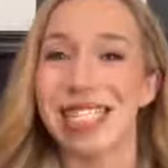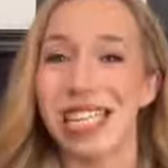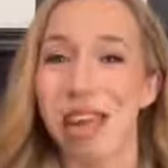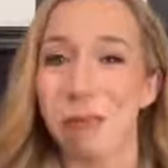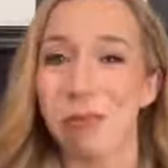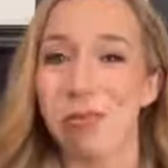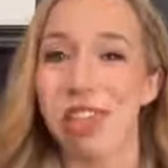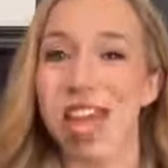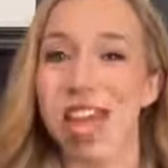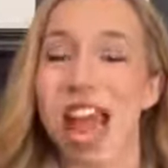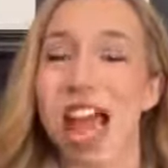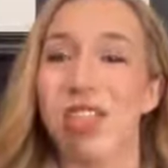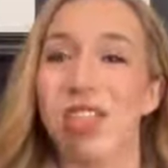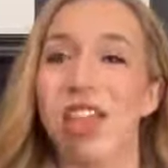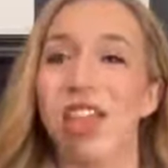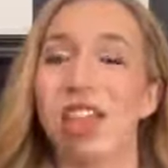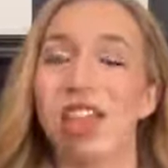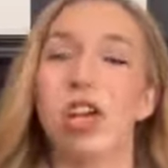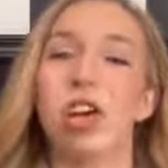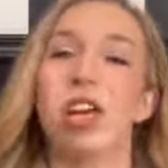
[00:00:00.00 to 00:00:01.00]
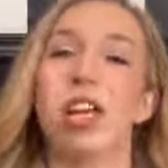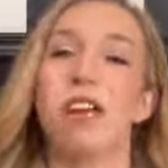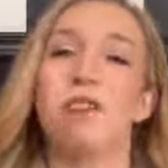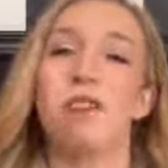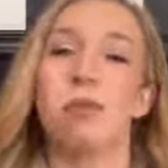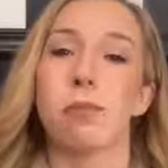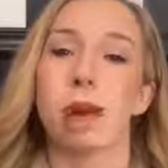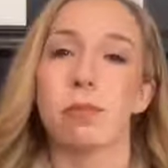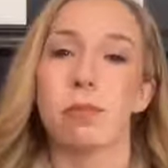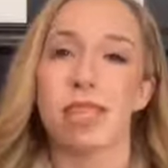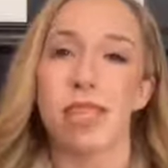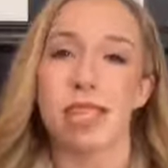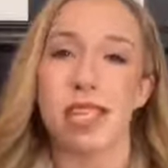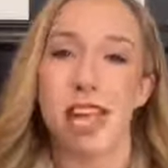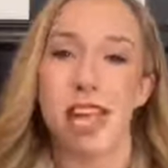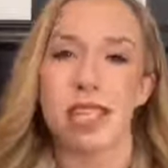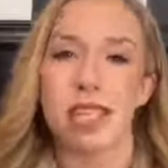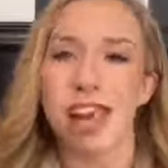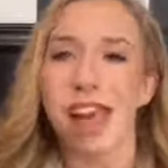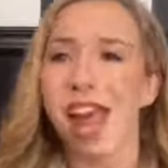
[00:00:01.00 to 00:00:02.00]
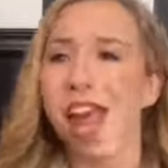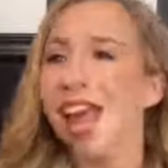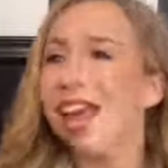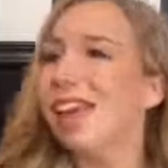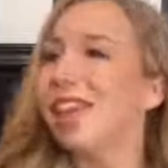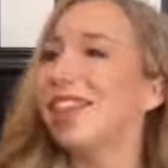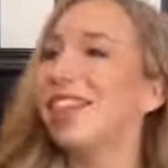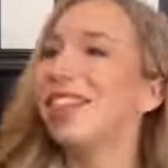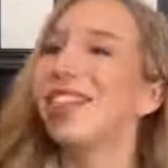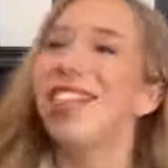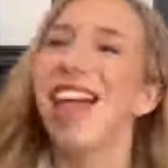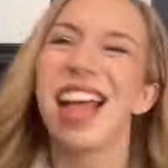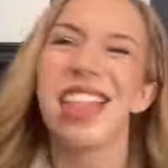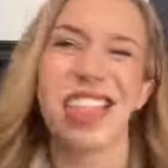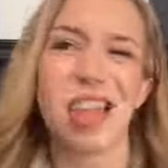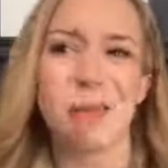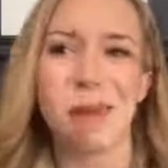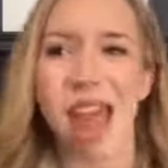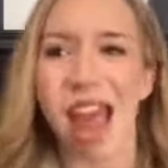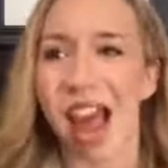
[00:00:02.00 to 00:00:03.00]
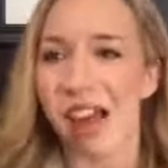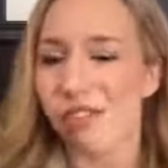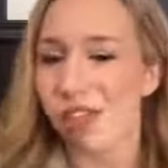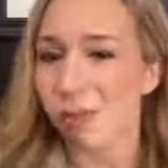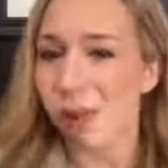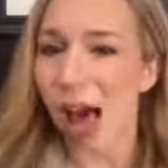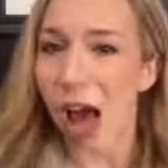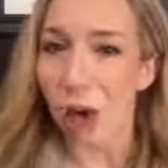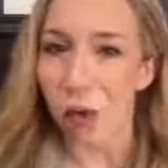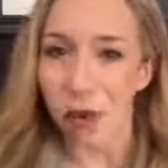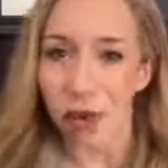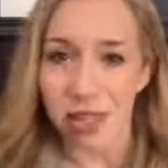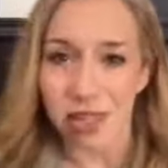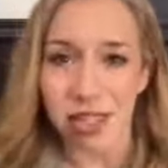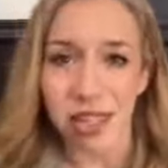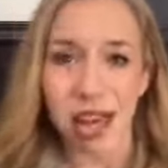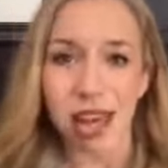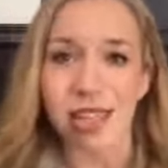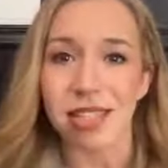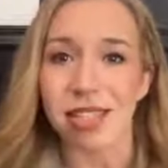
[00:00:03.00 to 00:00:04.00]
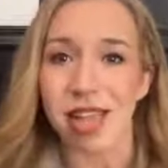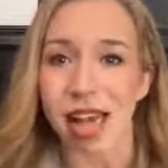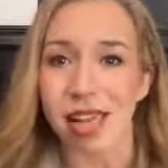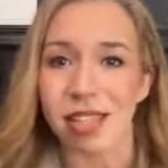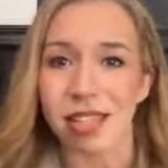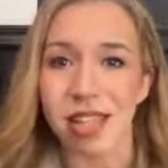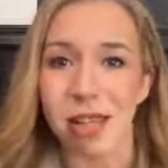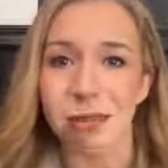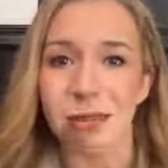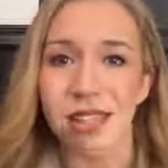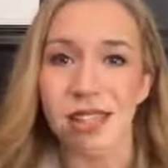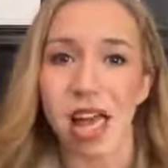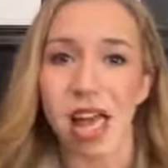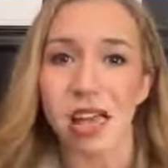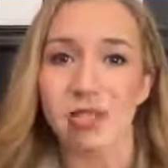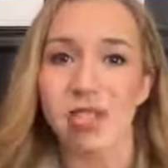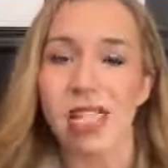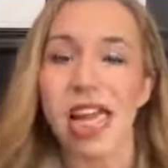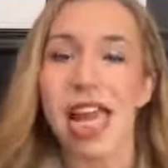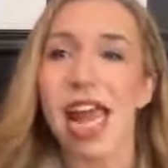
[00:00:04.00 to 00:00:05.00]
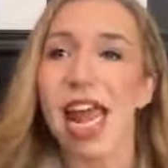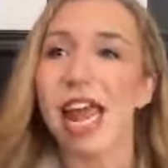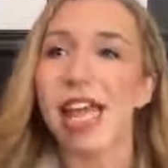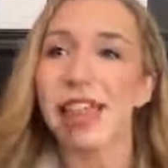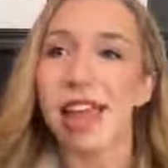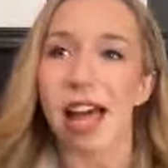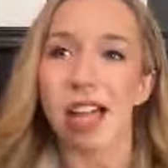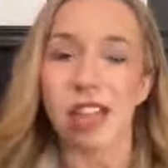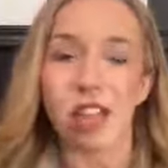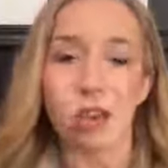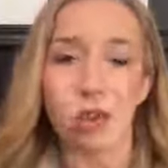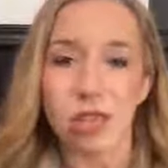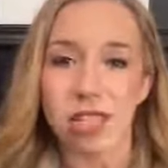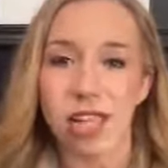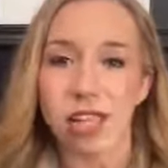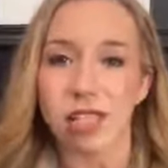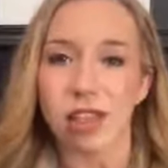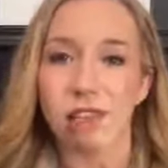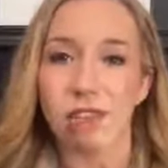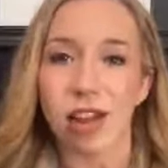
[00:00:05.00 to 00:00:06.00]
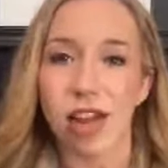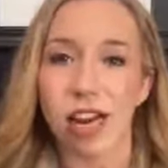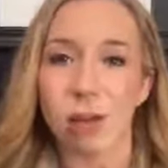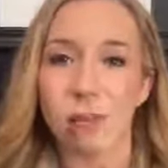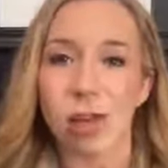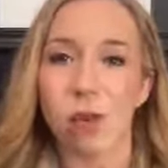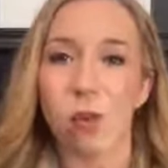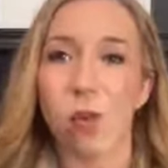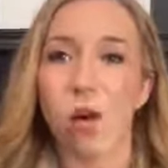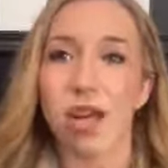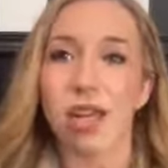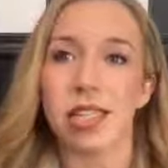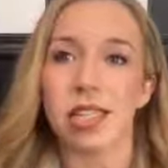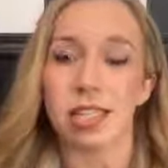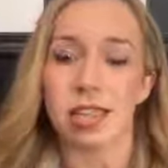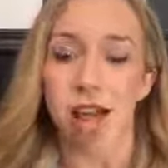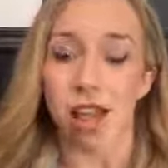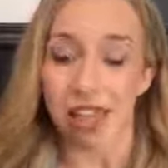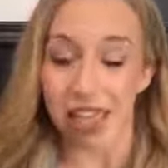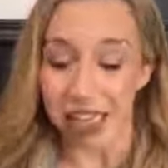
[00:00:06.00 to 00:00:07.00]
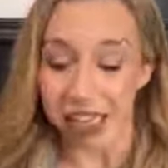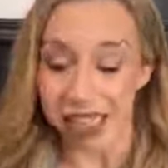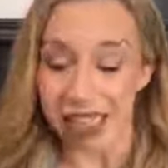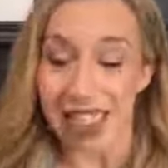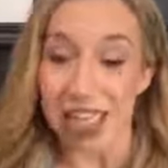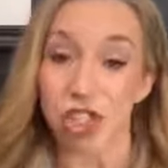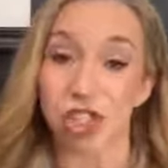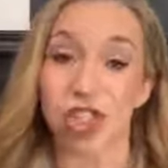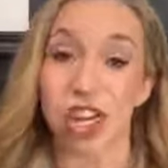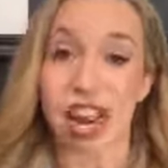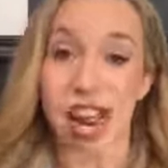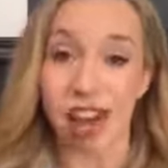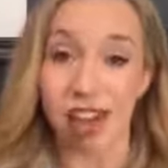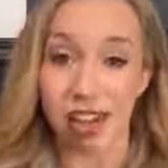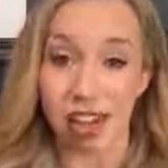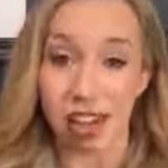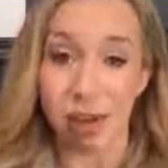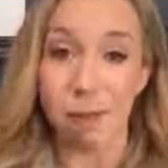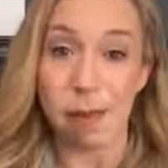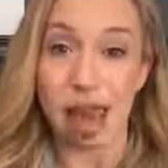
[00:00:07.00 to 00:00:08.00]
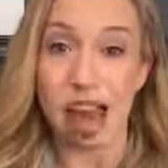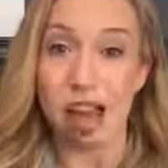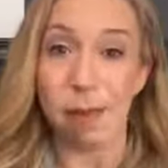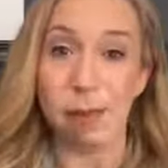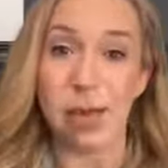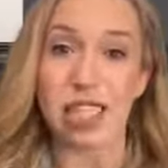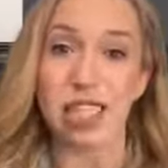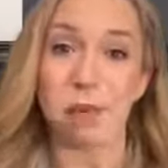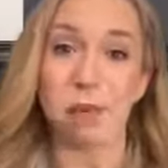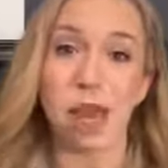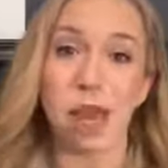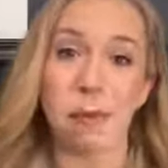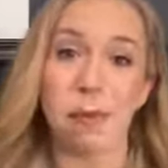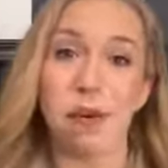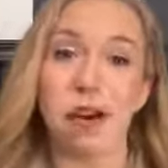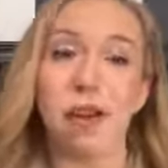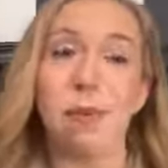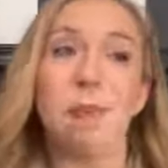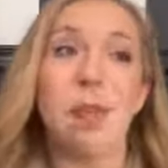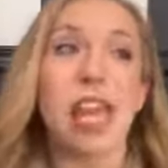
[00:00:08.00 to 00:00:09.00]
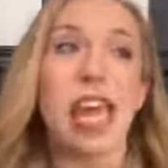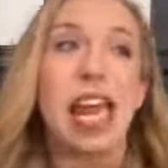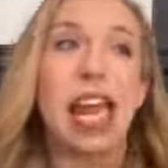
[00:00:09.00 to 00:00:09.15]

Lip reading: something and then learning from our mistakes, let them have the power to assess themselves in that low stakes environment where it's not like the teacher handing them back a piece of paper.